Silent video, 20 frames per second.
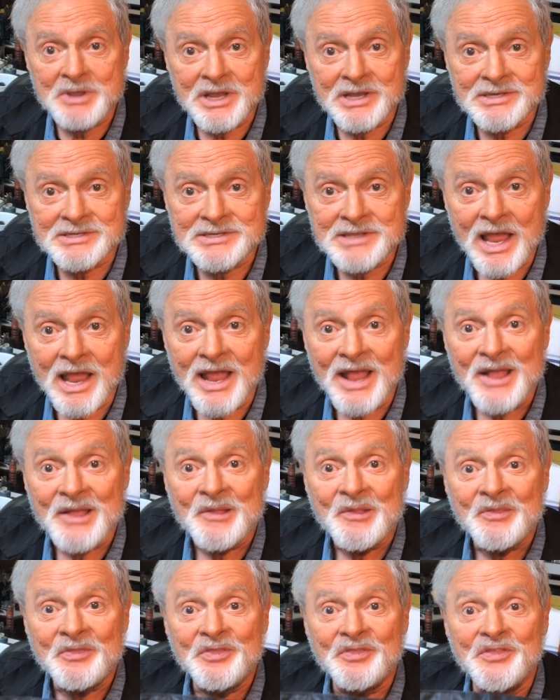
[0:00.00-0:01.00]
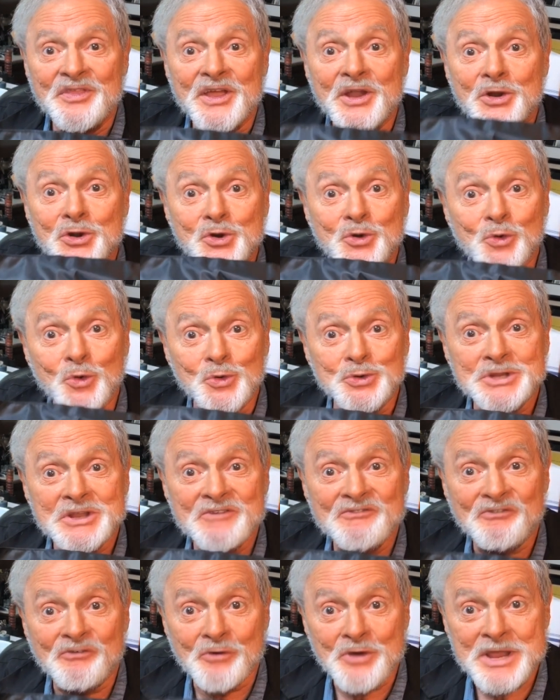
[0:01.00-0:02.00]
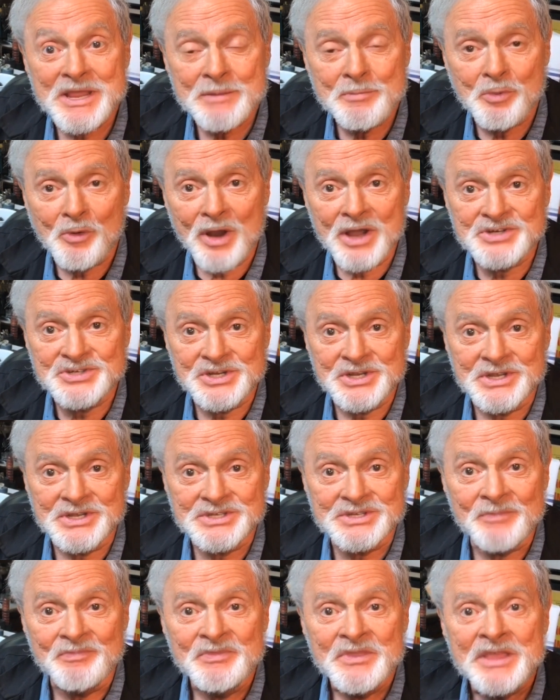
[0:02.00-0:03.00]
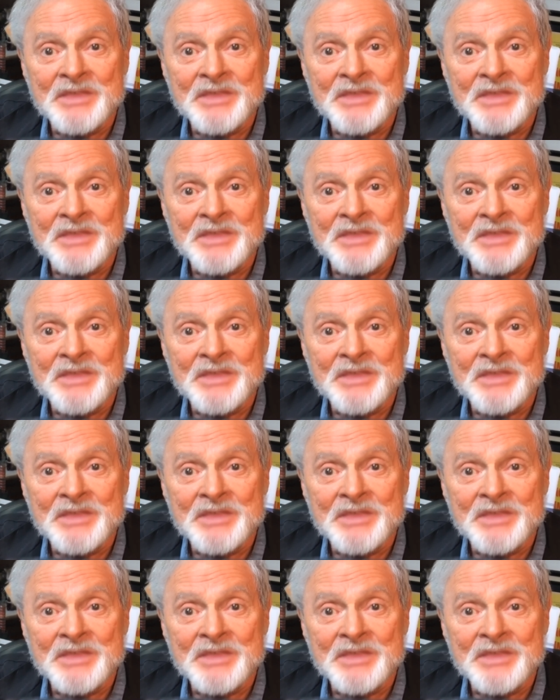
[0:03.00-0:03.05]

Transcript: because they're cruelty-free brushes.